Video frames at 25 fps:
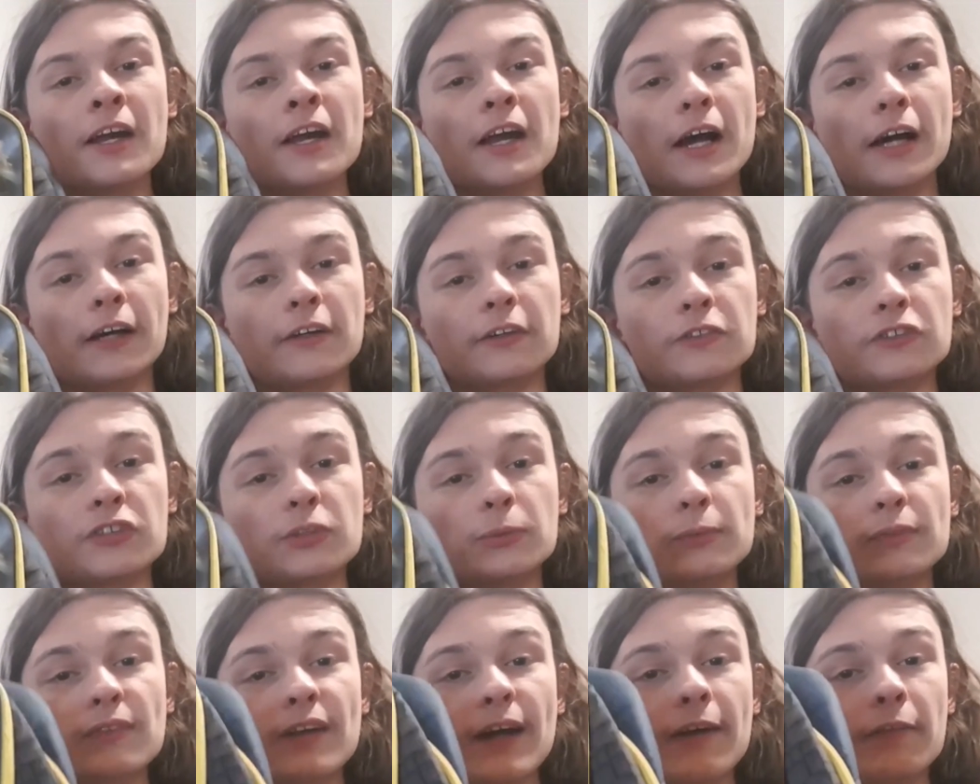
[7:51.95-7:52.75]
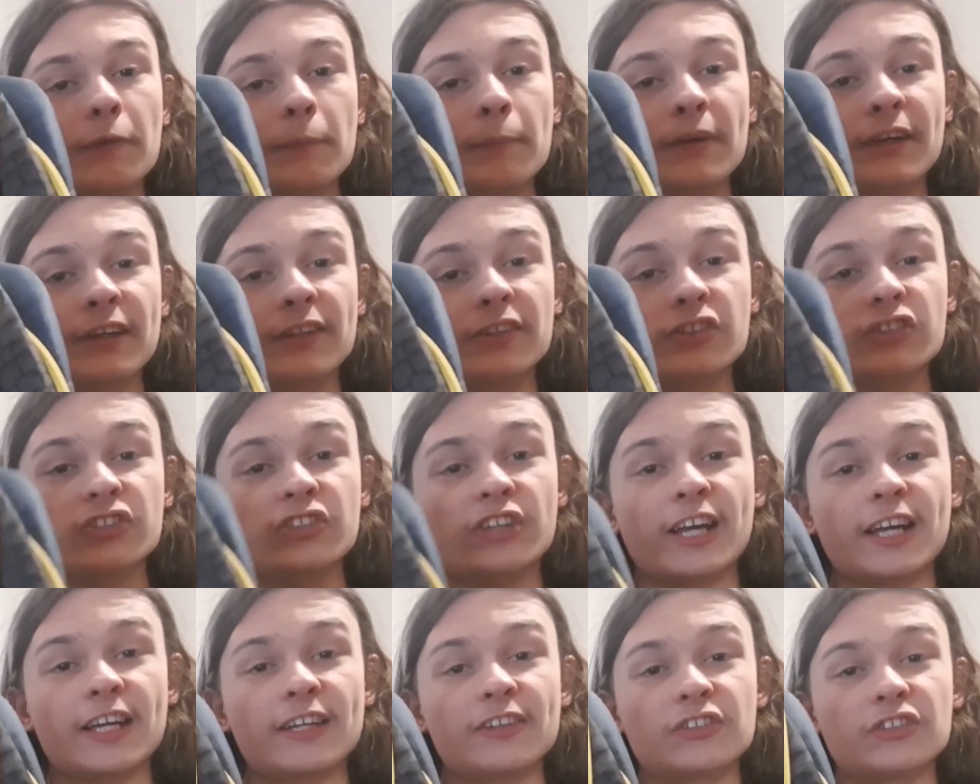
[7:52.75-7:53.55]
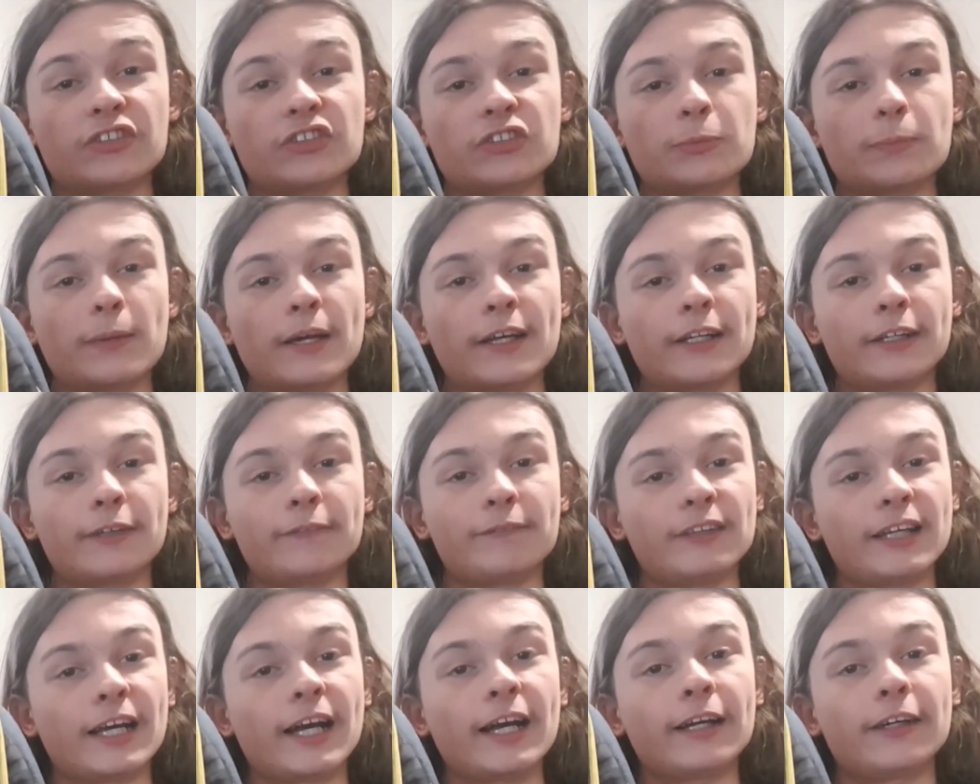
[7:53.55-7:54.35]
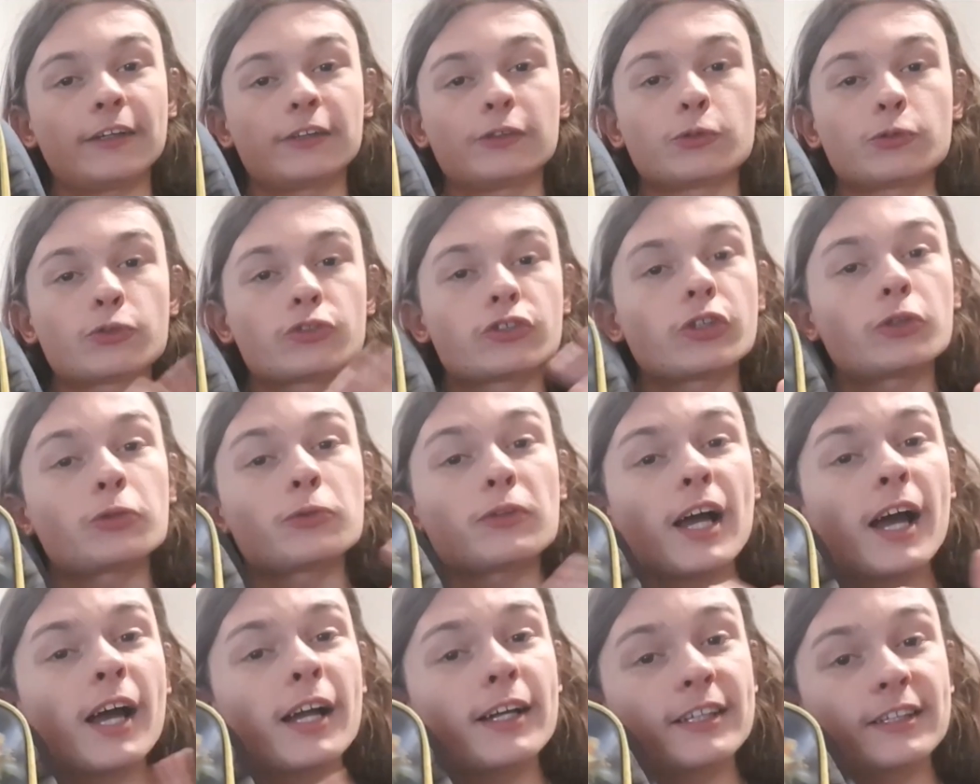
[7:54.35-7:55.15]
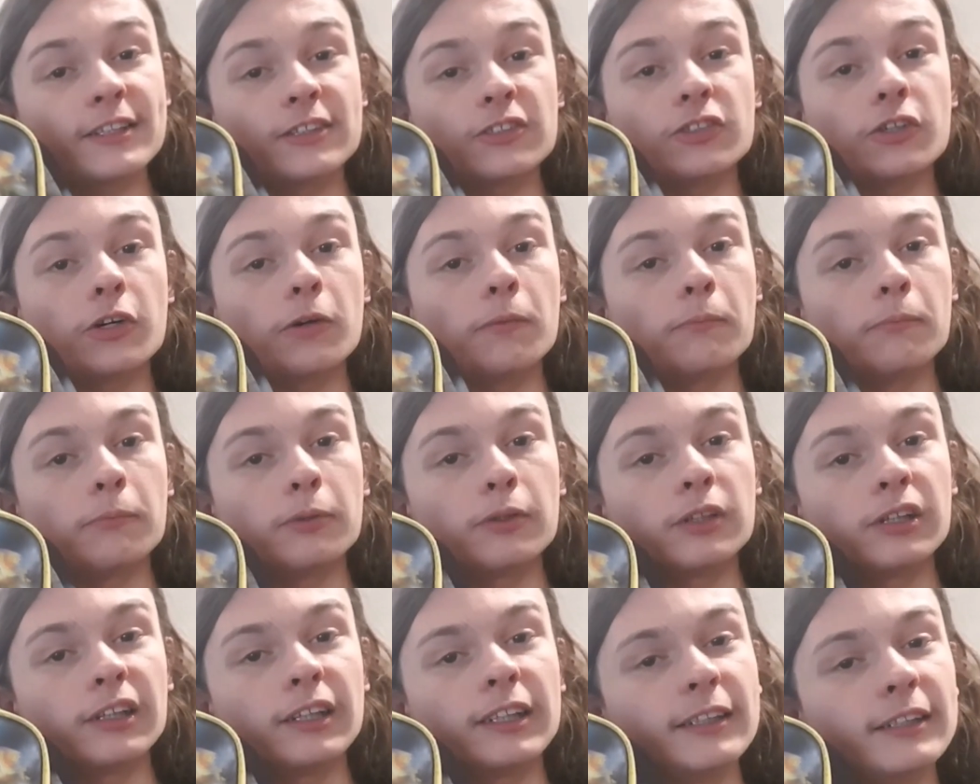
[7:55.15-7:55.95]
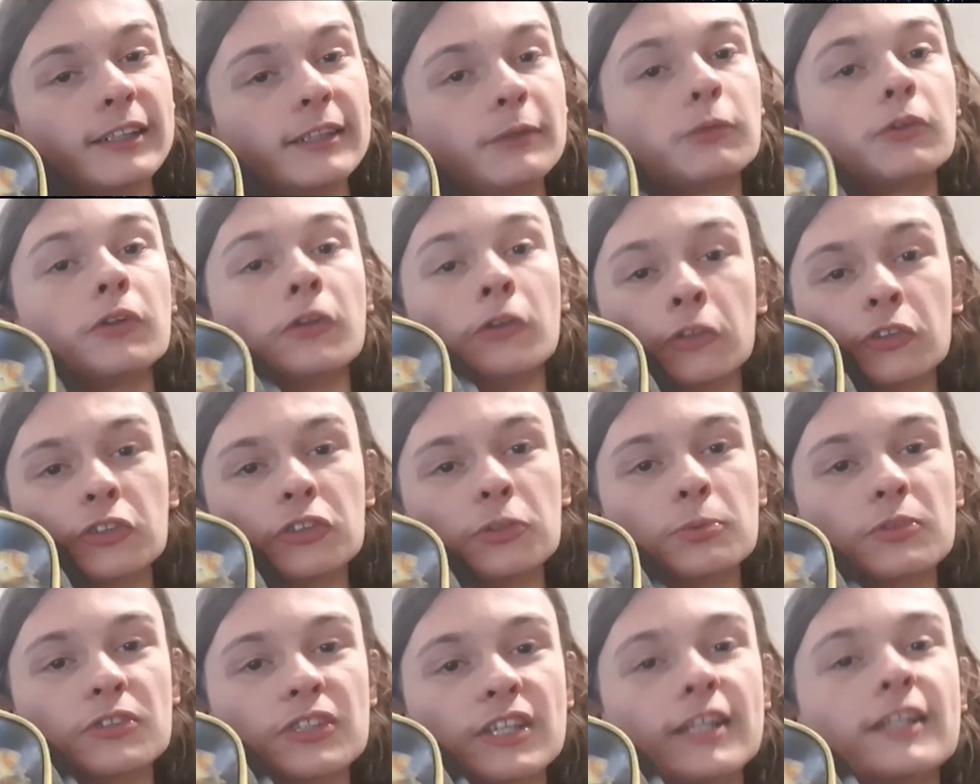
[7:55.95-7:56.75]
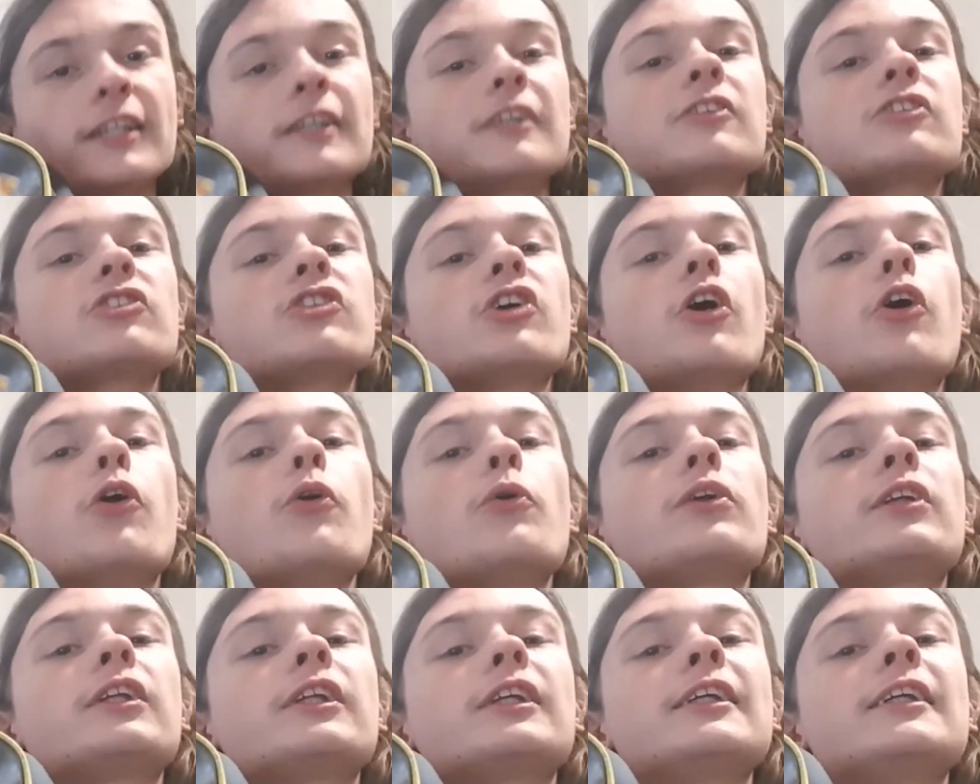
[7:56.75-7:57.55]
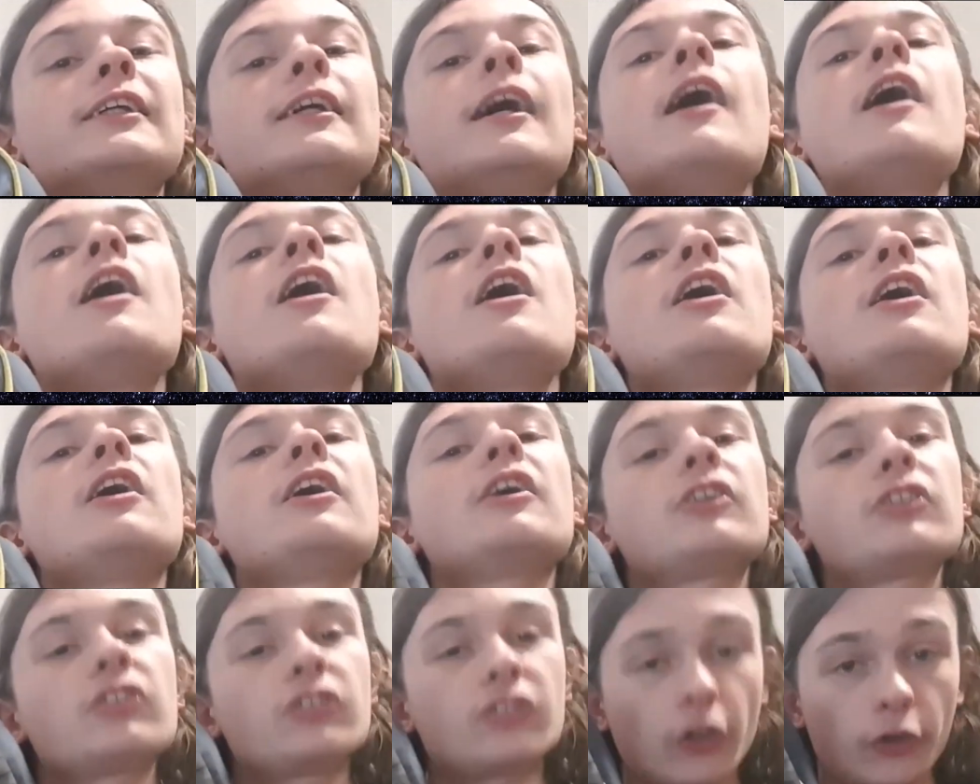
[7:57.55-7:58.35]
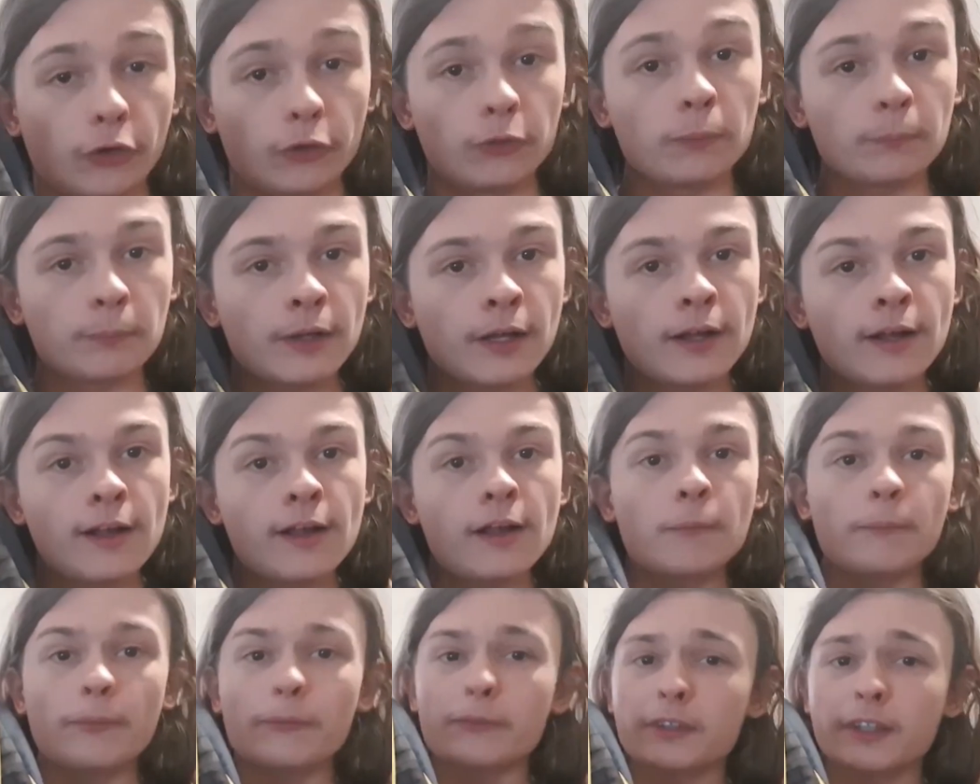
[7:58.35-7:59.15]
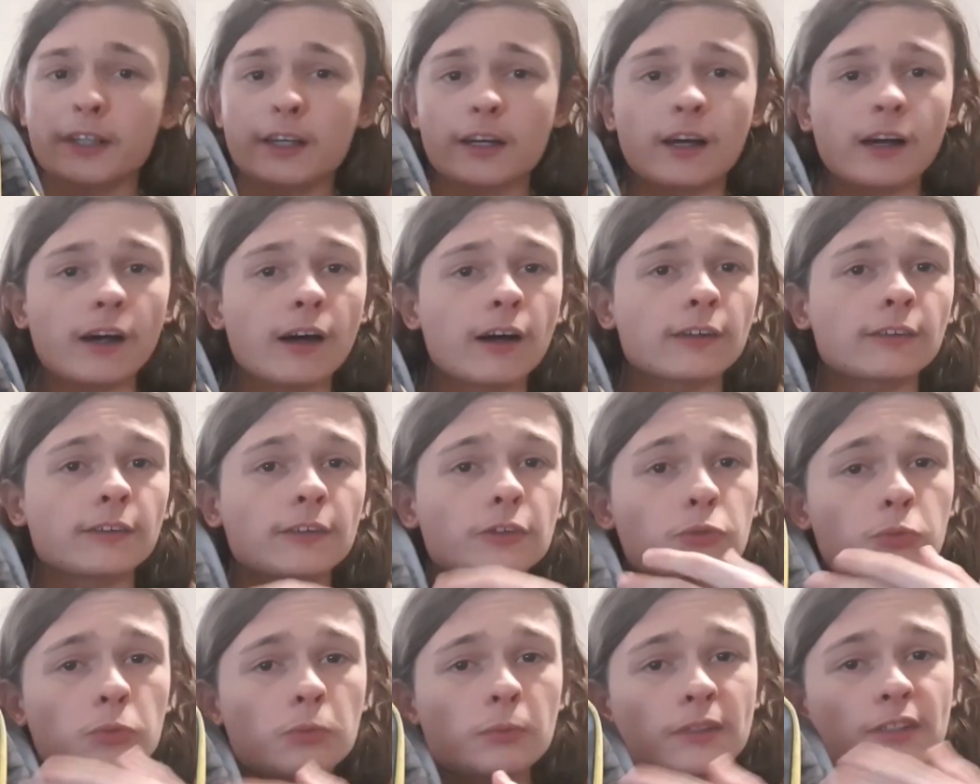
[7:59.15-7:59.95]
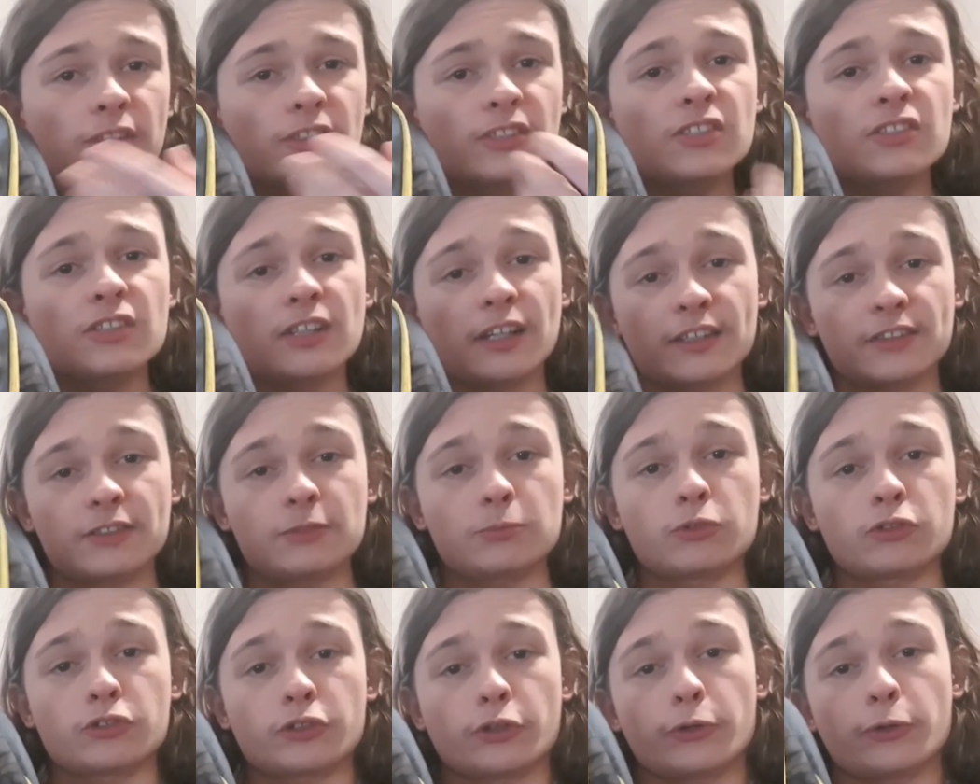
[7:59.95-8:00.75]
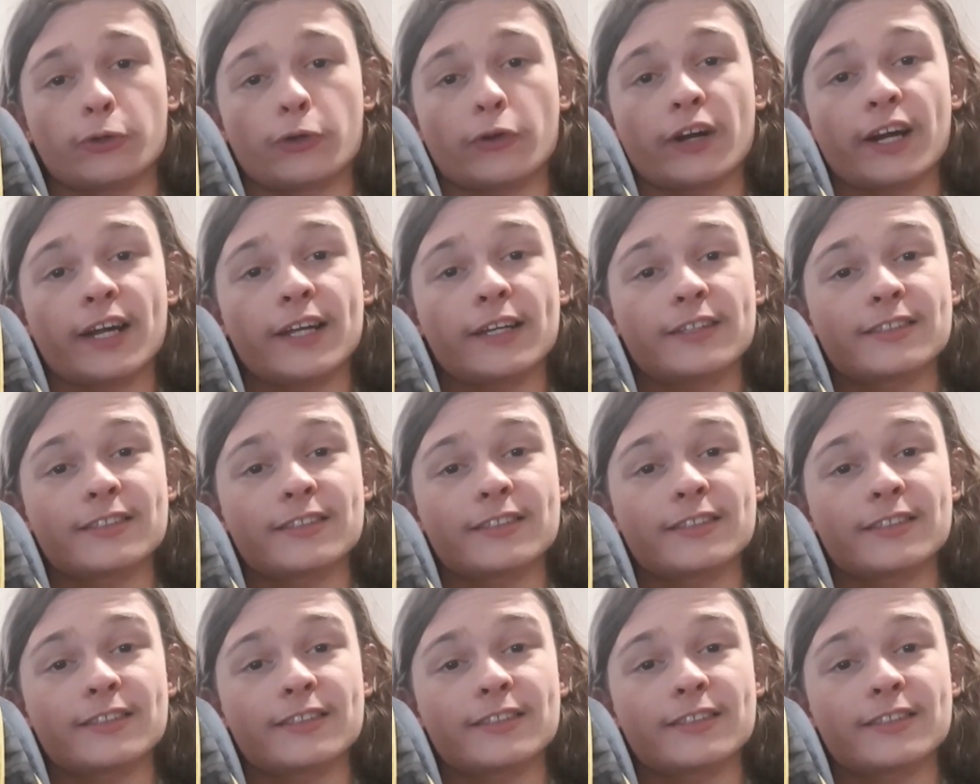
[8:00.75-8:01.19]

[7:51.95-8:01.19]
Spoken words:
And on top of that, the picture changes depending on the angle, so that is completely 100% and totally dope. But regardless, what makes these items so great